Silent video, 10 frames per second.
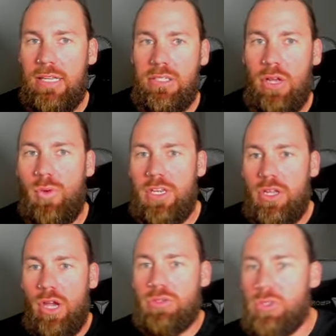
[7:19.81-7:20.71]
So when you
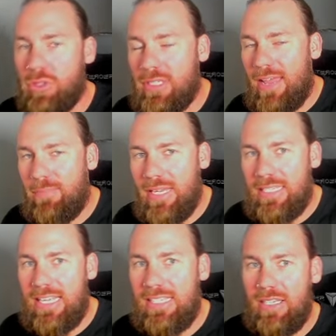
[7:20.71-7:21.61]
go and talk to
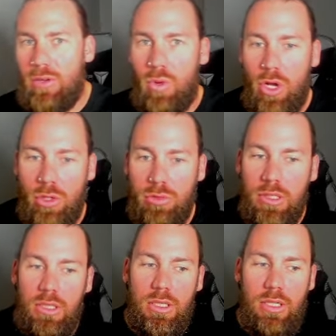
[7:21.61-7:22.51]
NPCs in the world,
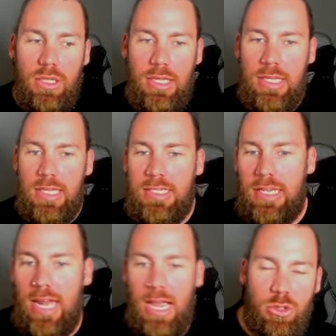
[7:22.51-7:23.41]
it's
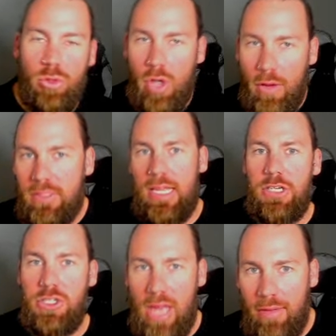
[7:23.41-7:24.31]
an actual
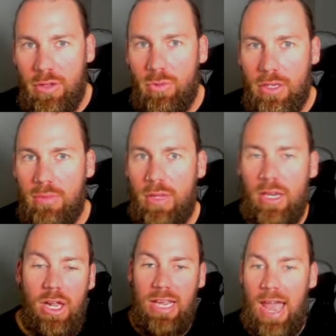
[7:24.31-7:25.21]
conversation you're having with them, and
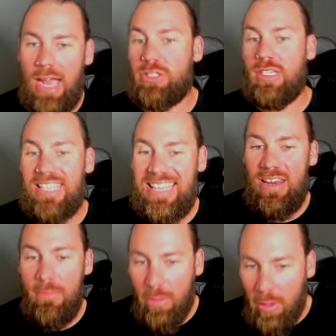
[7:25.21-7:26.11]
like actually
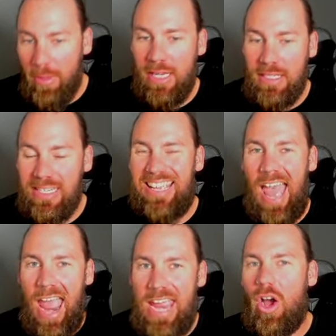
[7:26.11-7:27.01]
implement
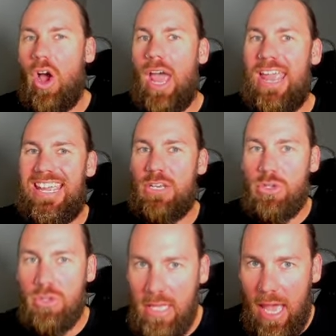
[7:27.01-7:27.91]
AI
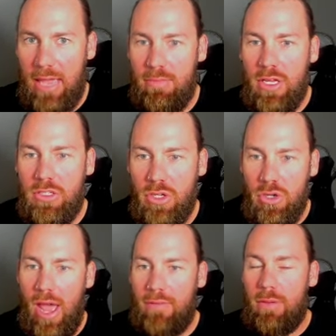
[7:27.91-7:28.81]
into the game. So you're
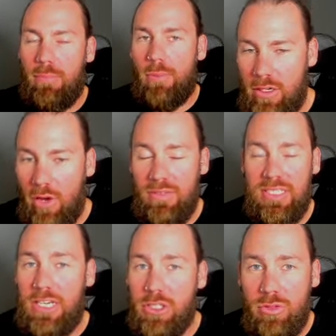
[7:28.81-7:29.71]
having proper
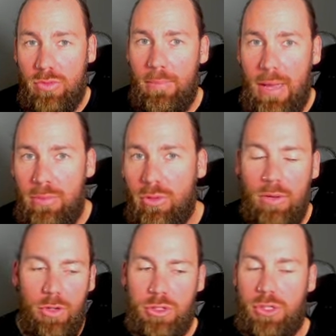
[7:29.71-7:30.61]
conversations with the people. I'm
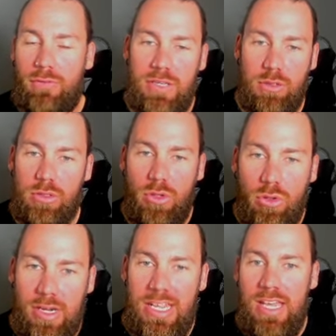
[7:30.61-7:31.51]
not sure if this was
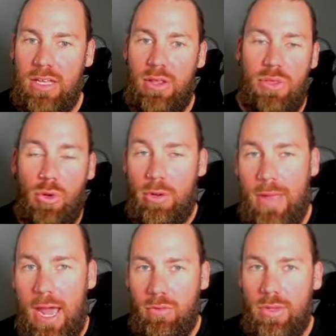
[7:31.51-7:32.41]
already thought
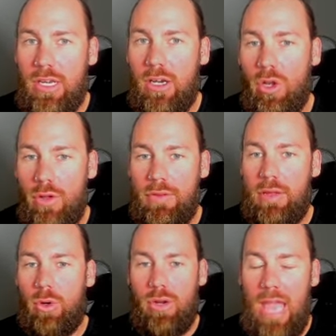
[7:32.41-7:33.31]
about within Illuvium
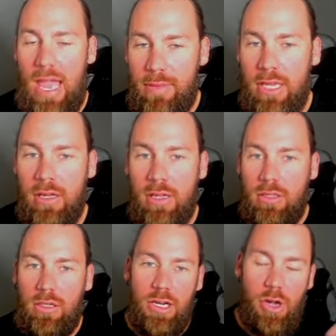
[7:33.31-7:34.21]
or gaming.
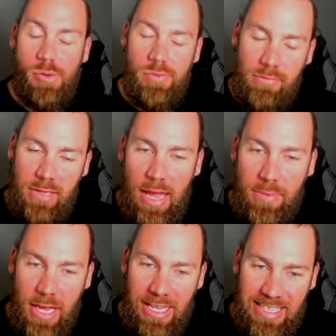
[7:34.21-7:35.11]
I know
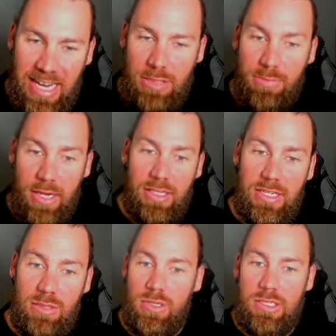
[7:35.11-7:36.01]
gaming as an aspect,
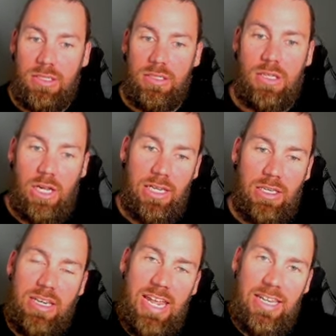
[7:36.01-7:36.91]
this is like
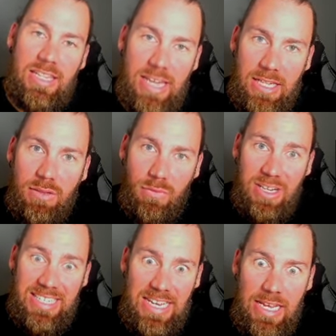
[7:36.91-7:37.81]
the next
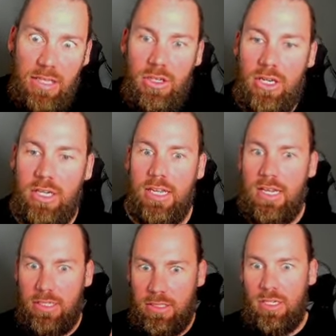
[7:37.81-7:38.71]
frontier kind of thing.
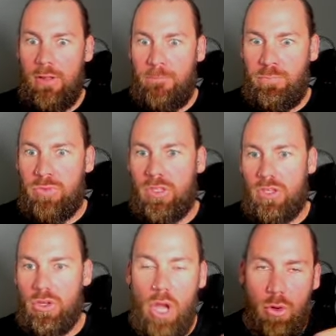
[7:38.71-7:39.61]
And
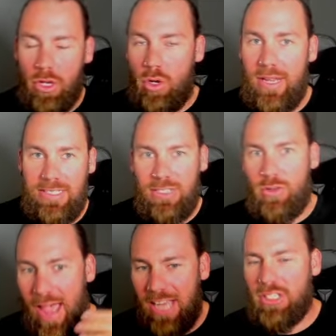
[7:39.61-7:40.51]
you go on a quest and you
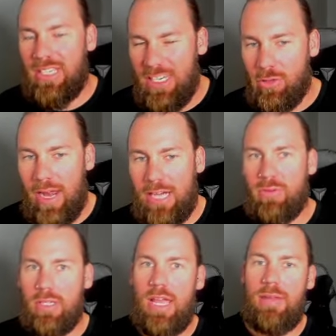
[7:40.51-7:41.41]
actually interact
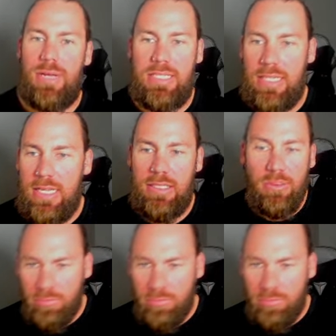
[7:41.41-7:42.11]
with the NPCs.